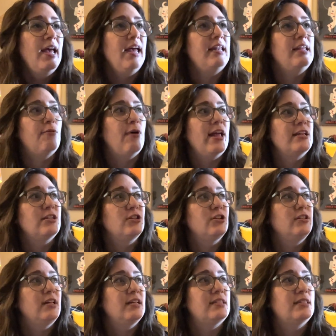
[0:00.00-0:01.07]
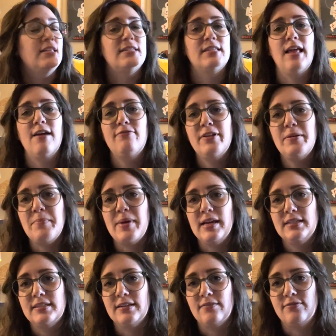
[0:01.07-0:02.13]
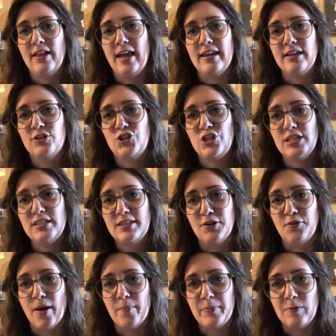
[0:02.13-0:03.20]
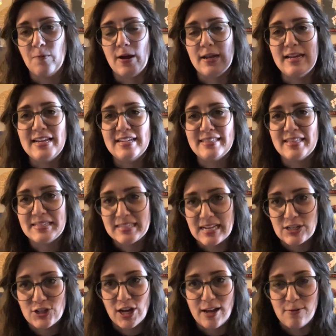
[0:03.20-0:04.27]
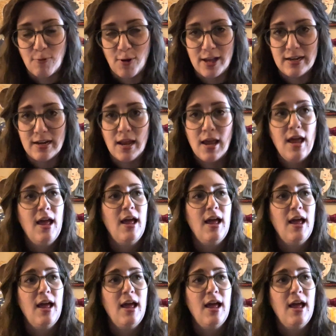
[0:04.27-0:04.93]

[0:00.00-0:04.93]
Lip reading: Anyway, it's this lovely mix of she's the grumpy one, he's the sunshine one.